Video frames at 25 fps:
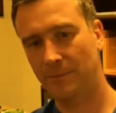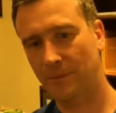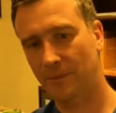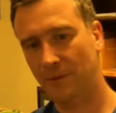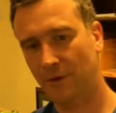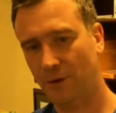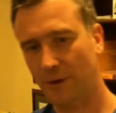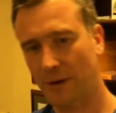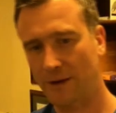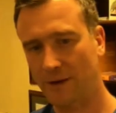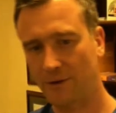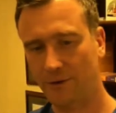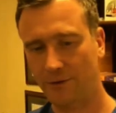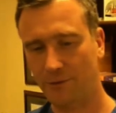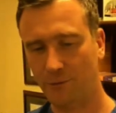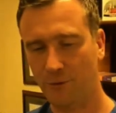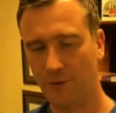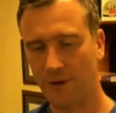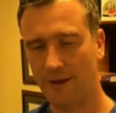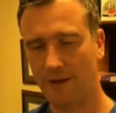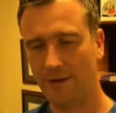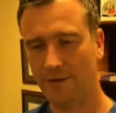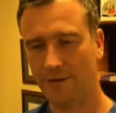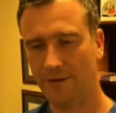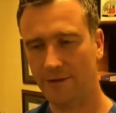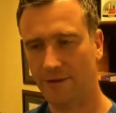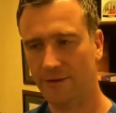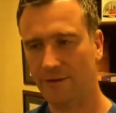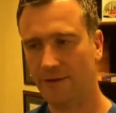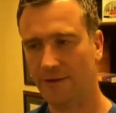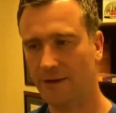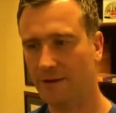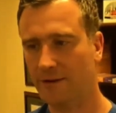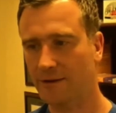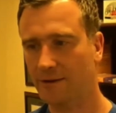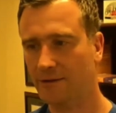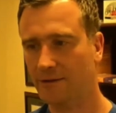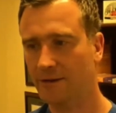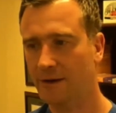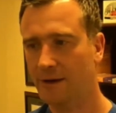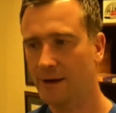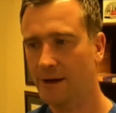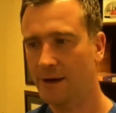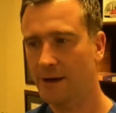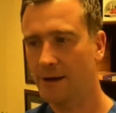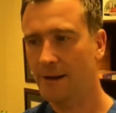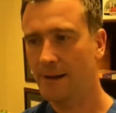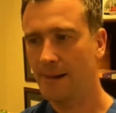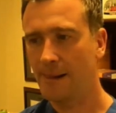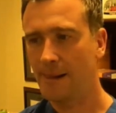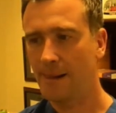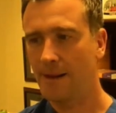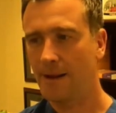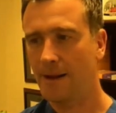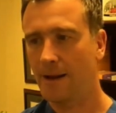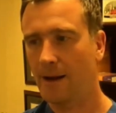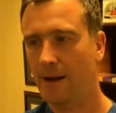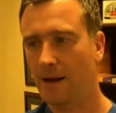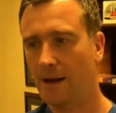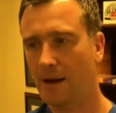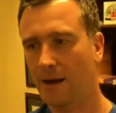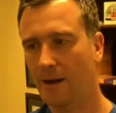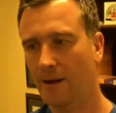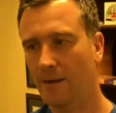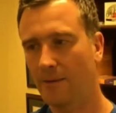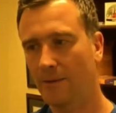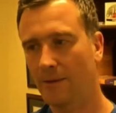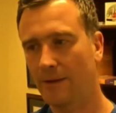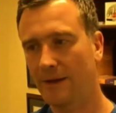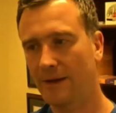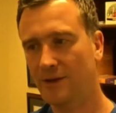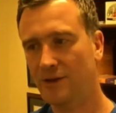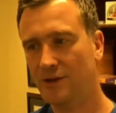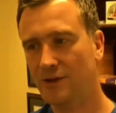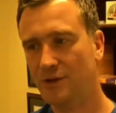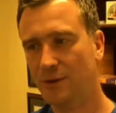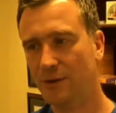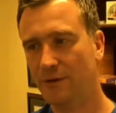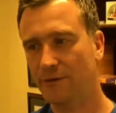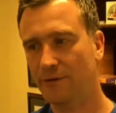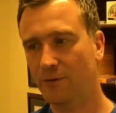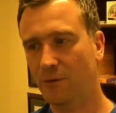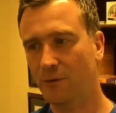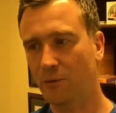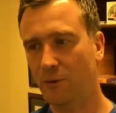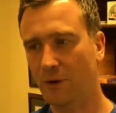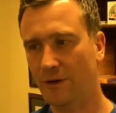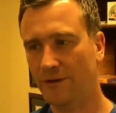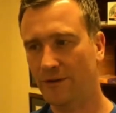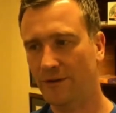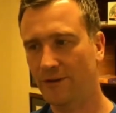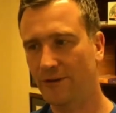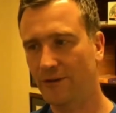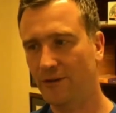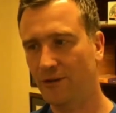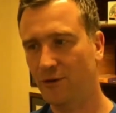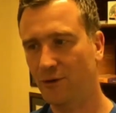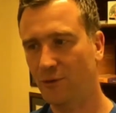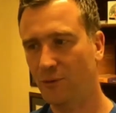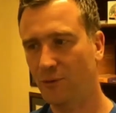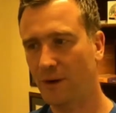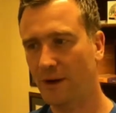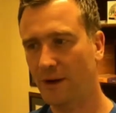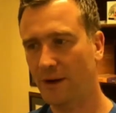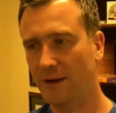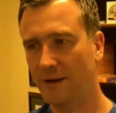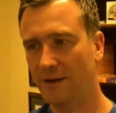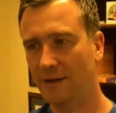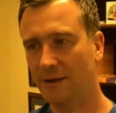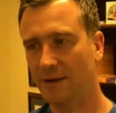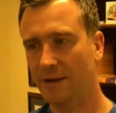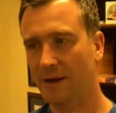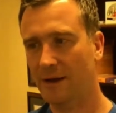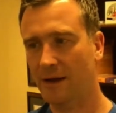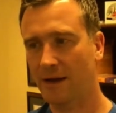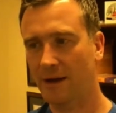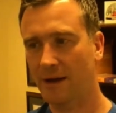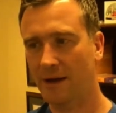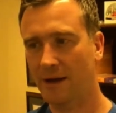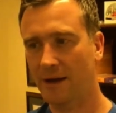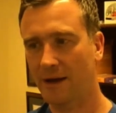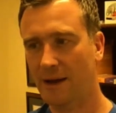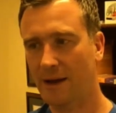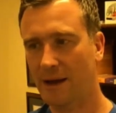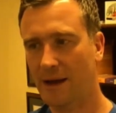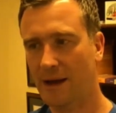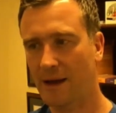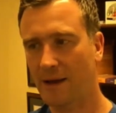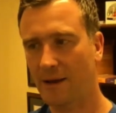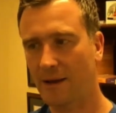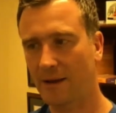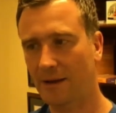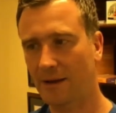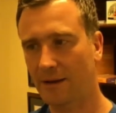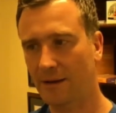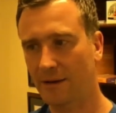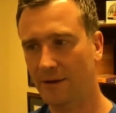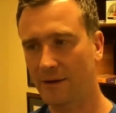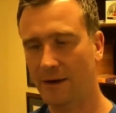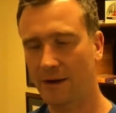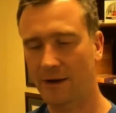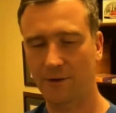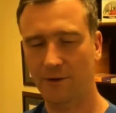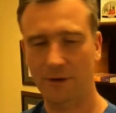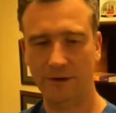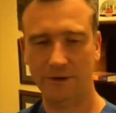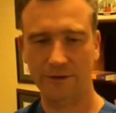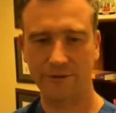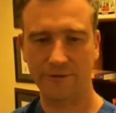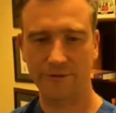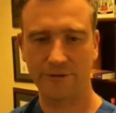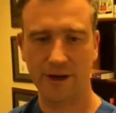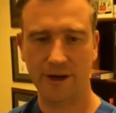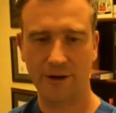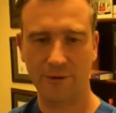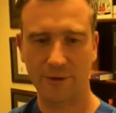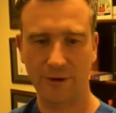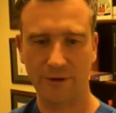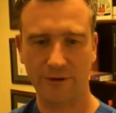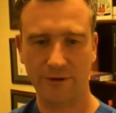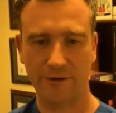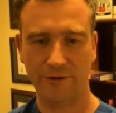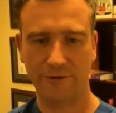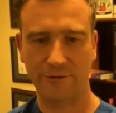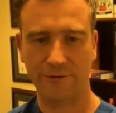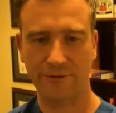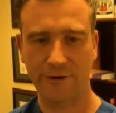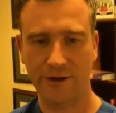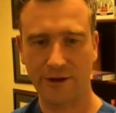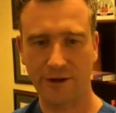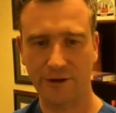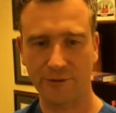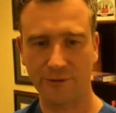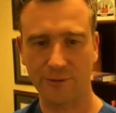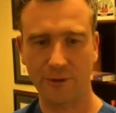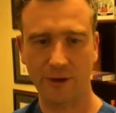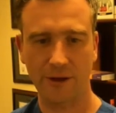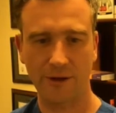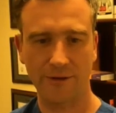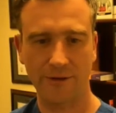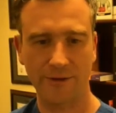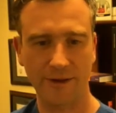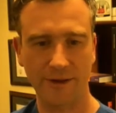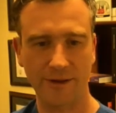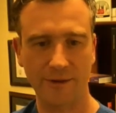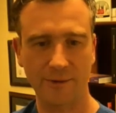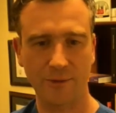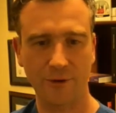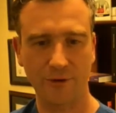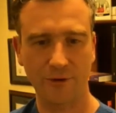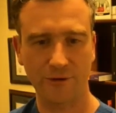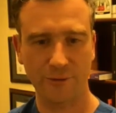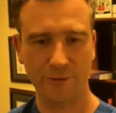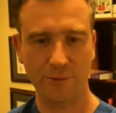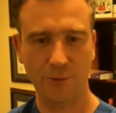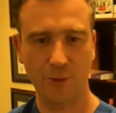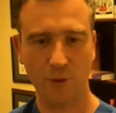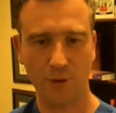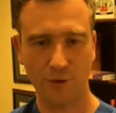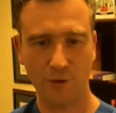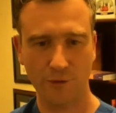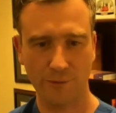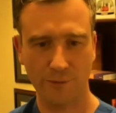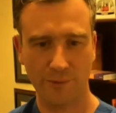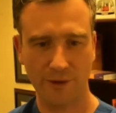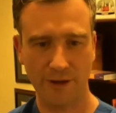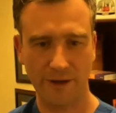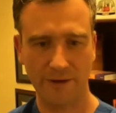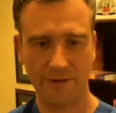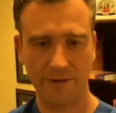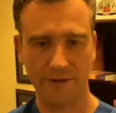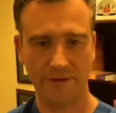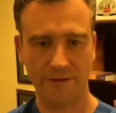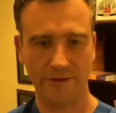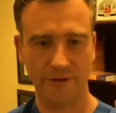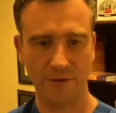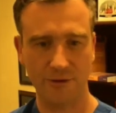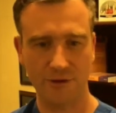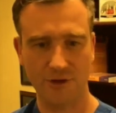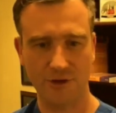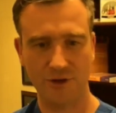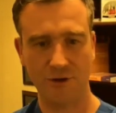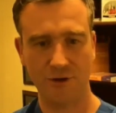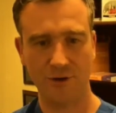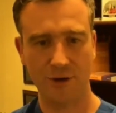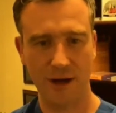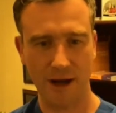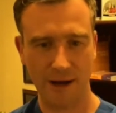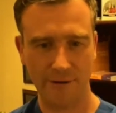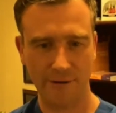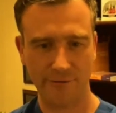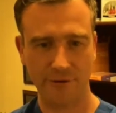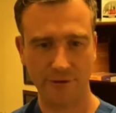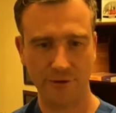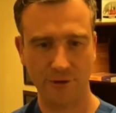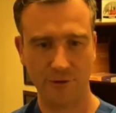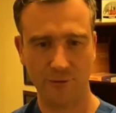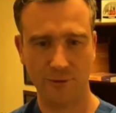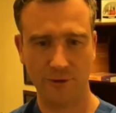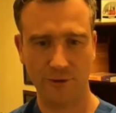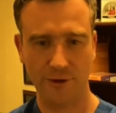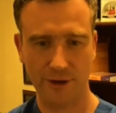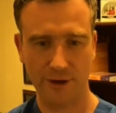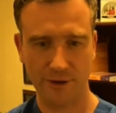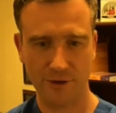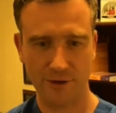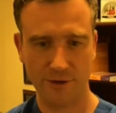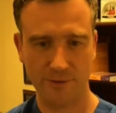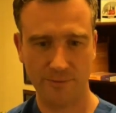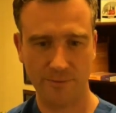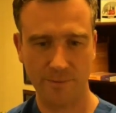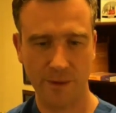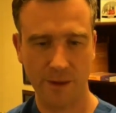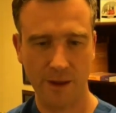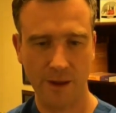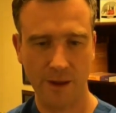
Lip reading: greater weaning success. The issue of what to do when aggressive diuresis fails, well, I think the most important piece is to ensure afterload reduction.